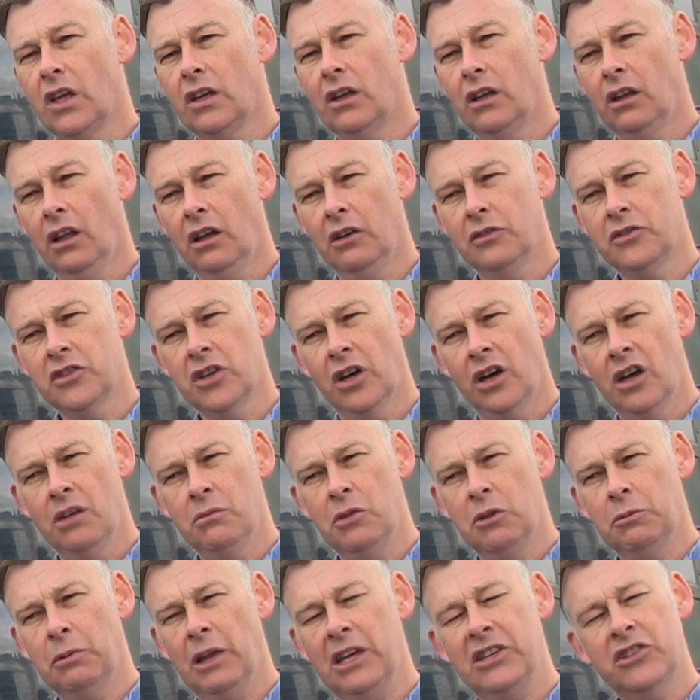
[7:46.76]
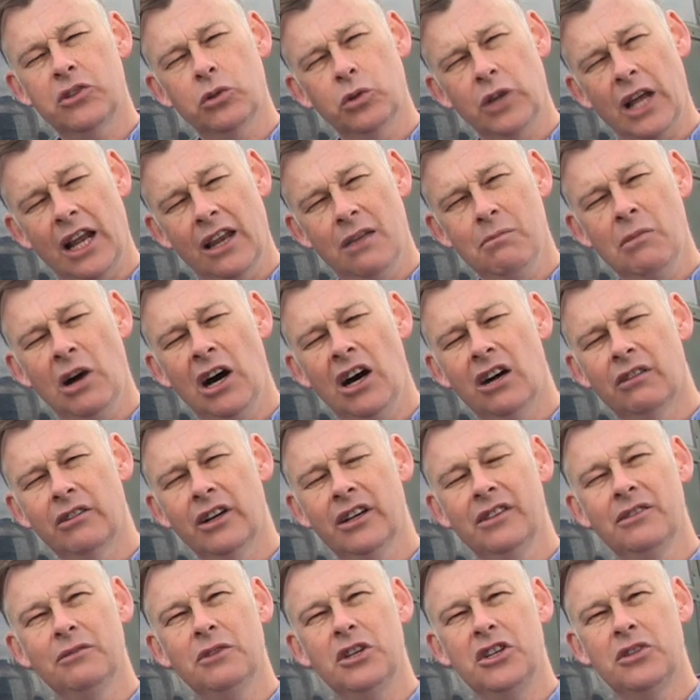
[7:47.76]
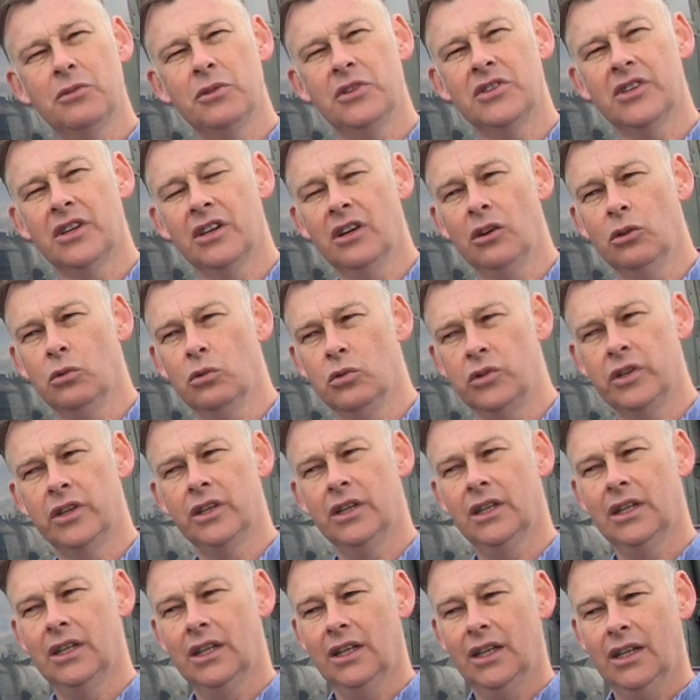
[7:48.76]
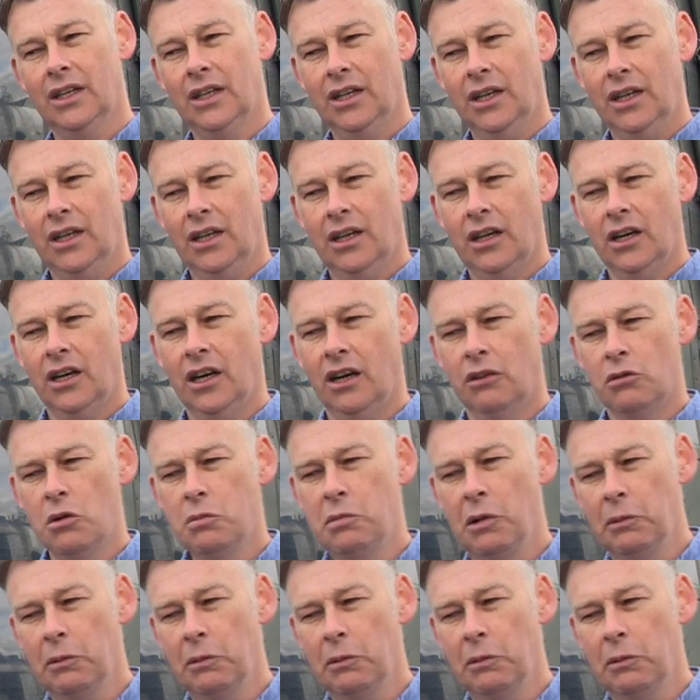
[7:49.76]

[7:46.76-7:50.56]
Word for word: lot of time at a place called Alamara, which was an old Iraqi